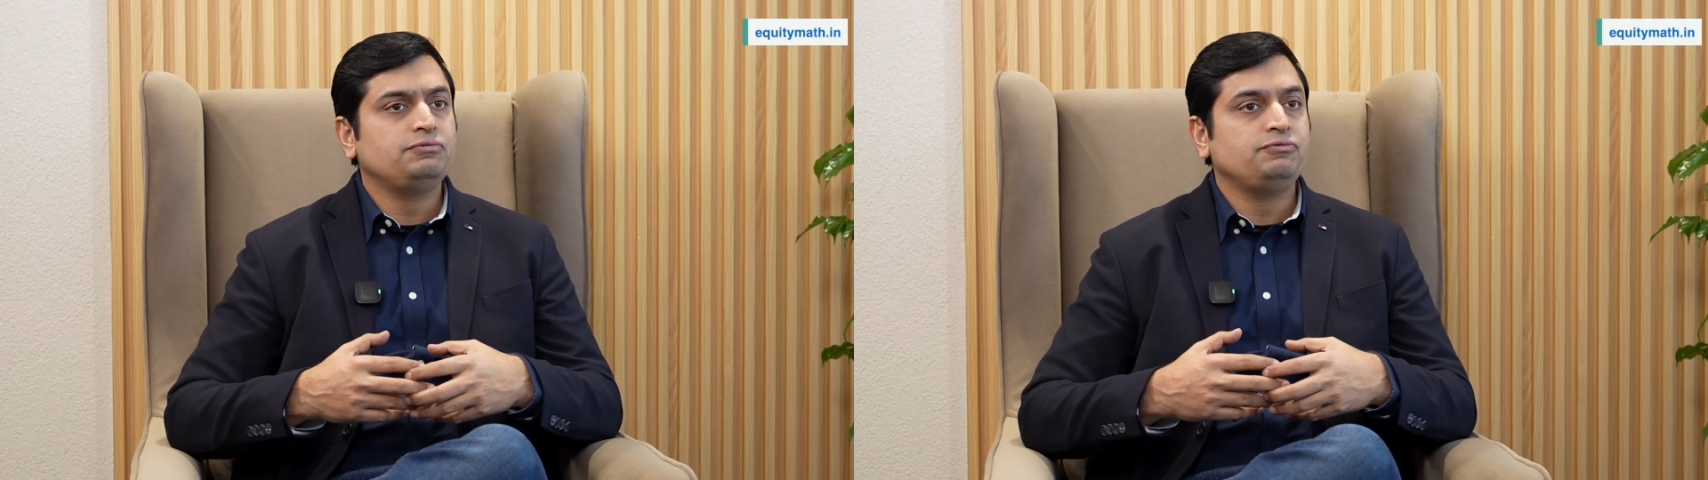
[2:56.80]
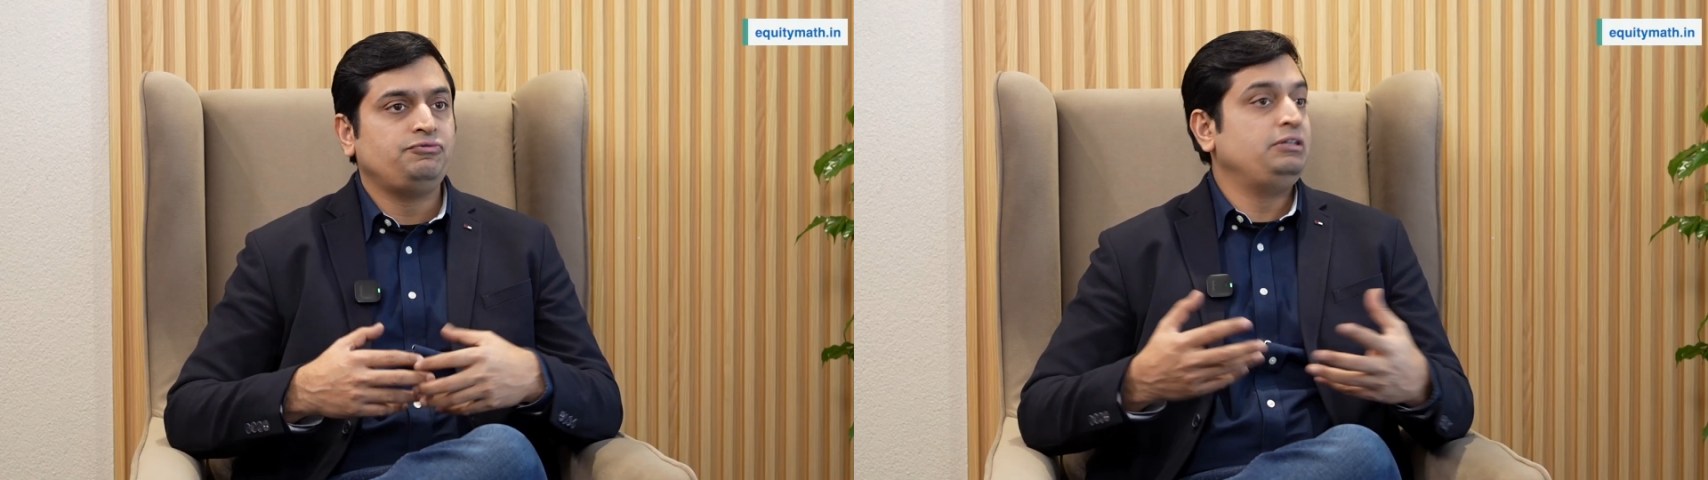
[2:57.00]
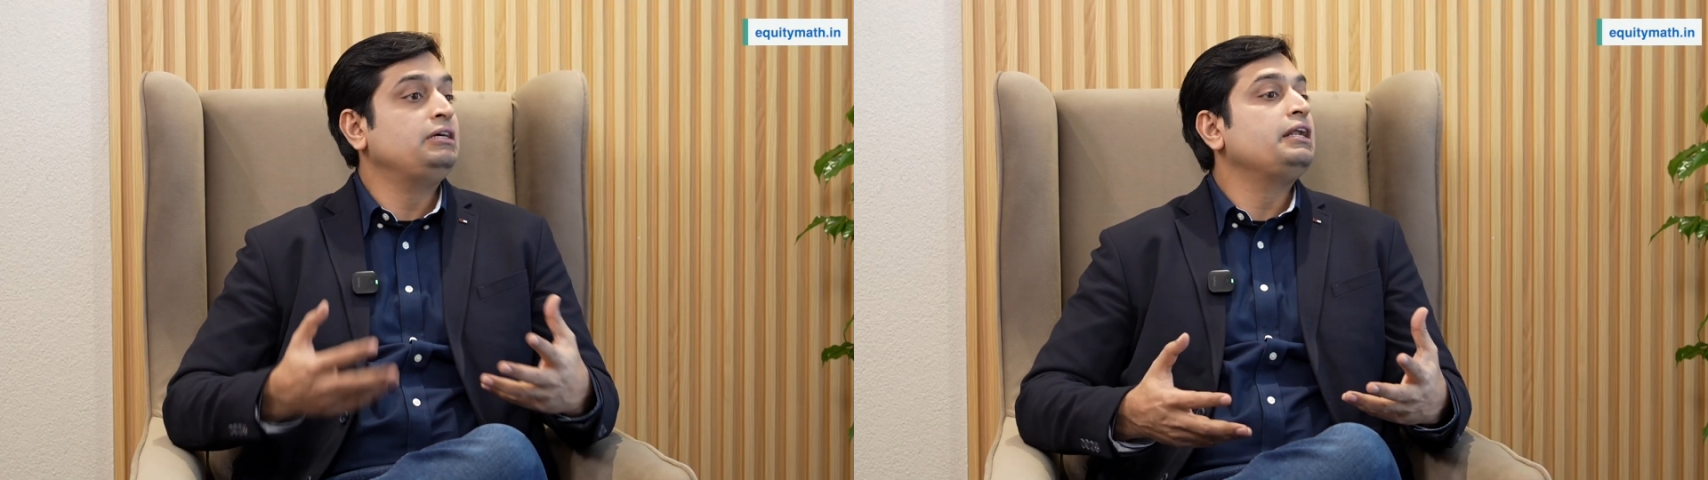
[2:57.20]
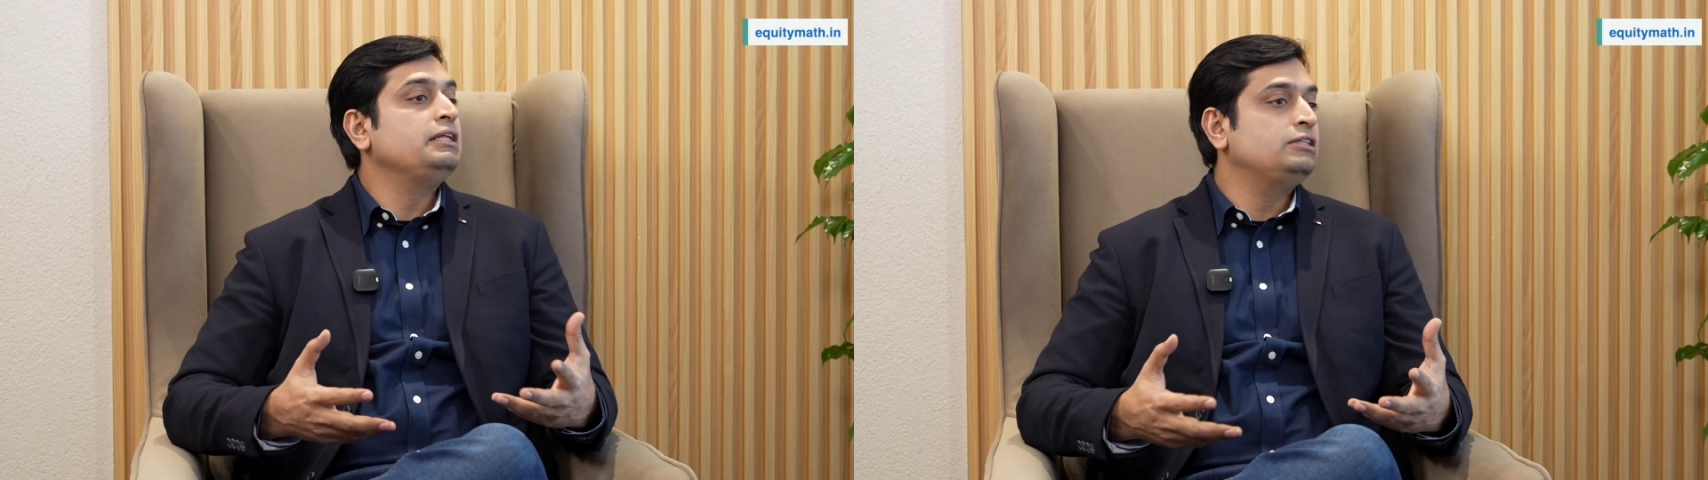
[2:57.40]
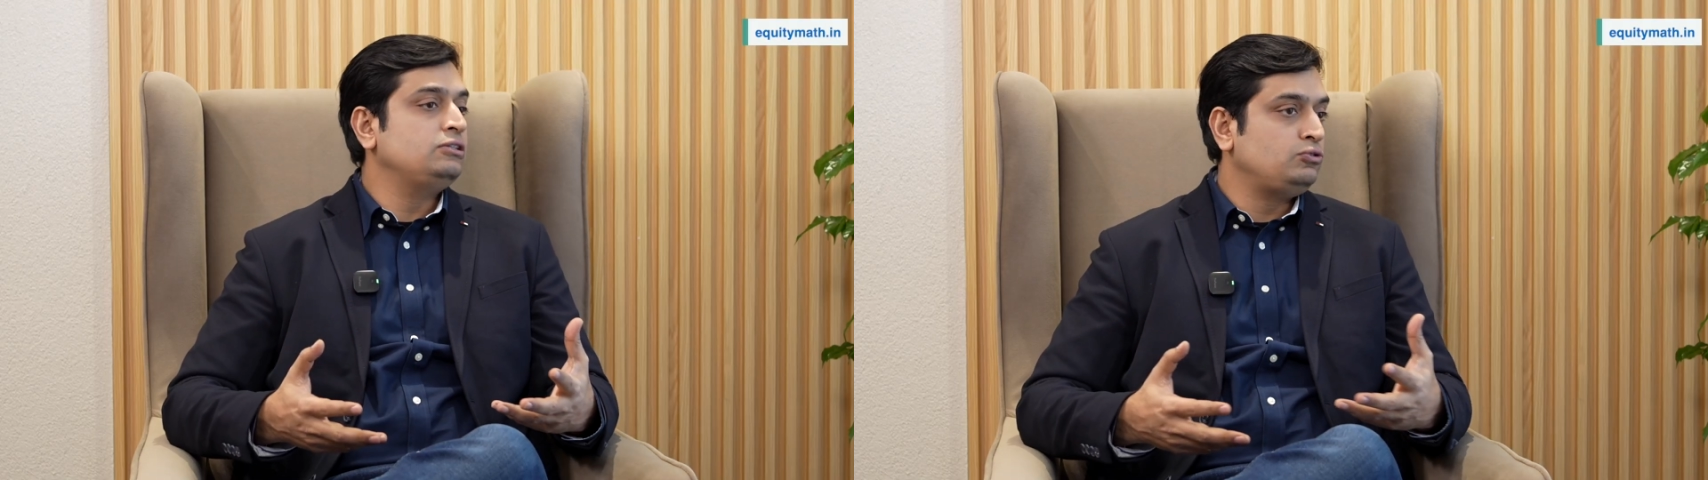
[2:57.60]
we are
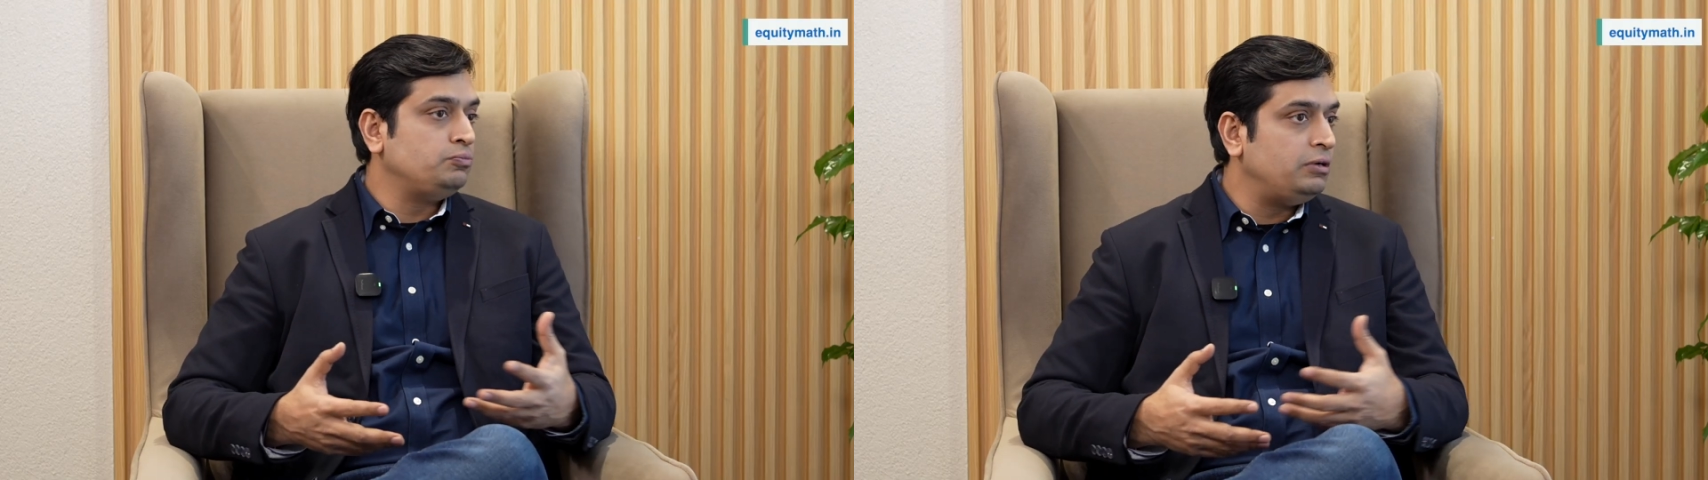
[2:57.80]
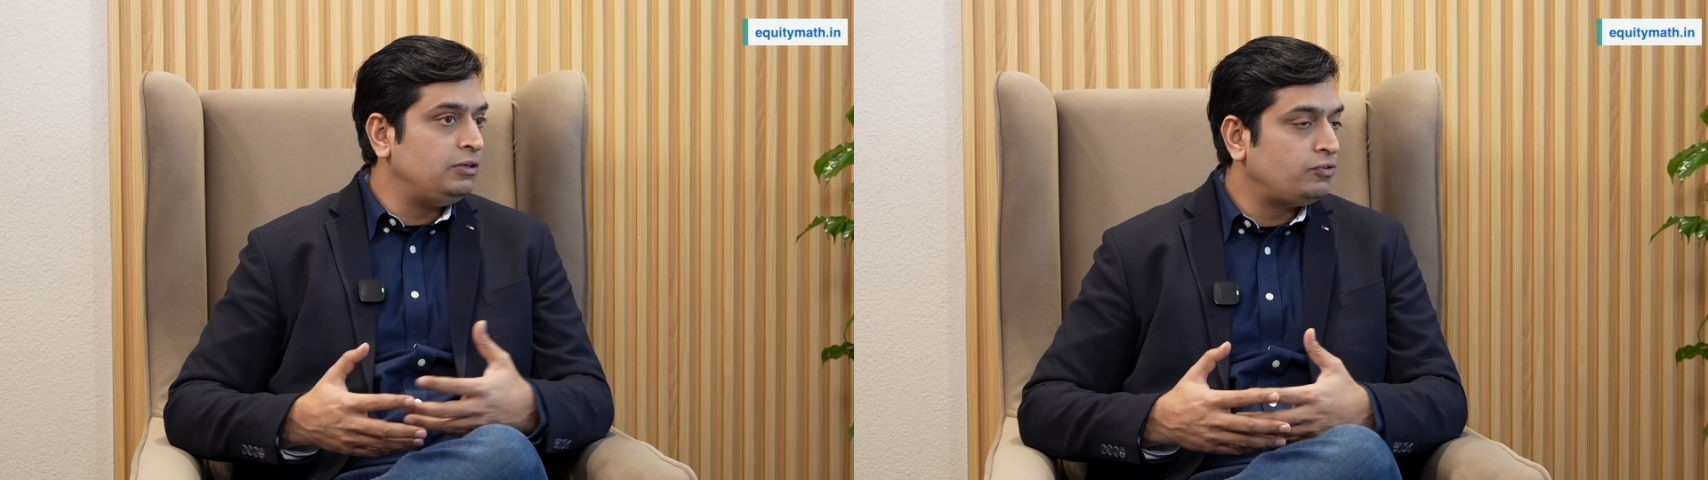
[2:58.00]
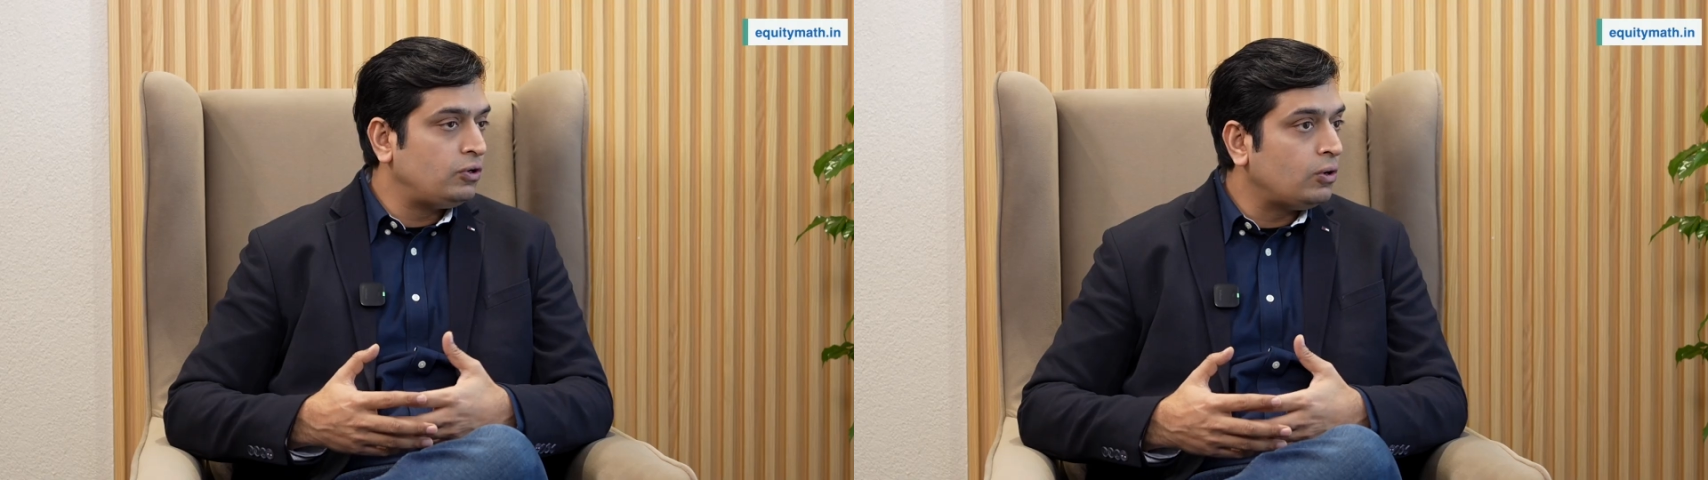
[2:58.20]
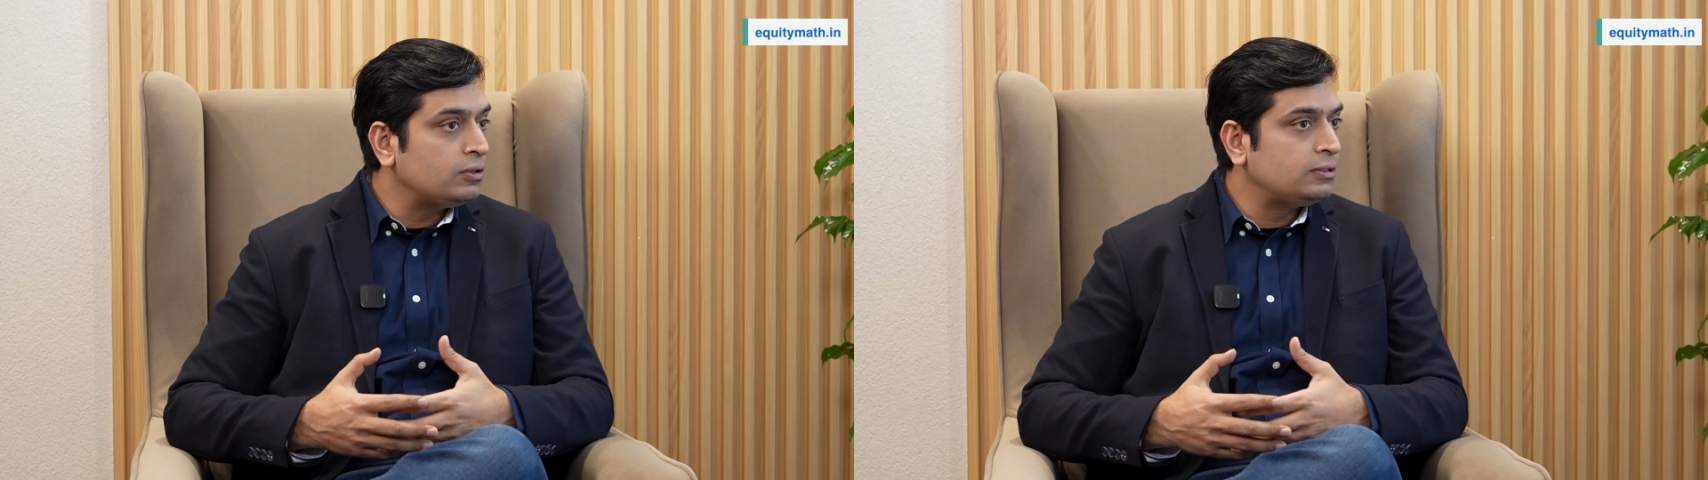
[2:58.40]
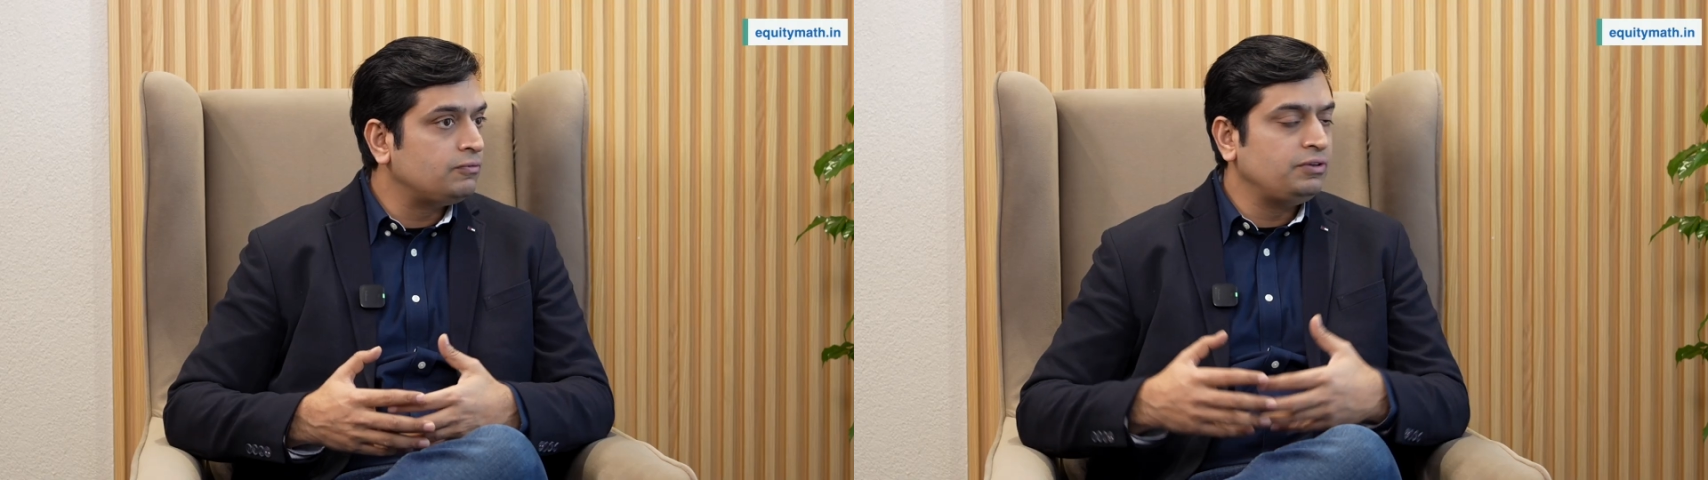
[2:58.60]
in this to build for long term.